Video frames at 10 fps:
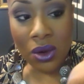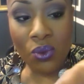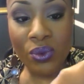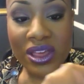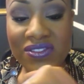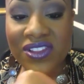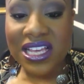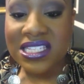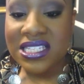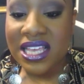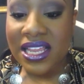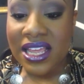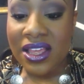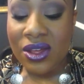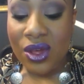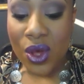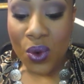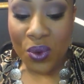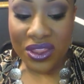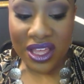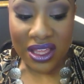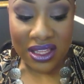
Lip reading: reflexes in it with,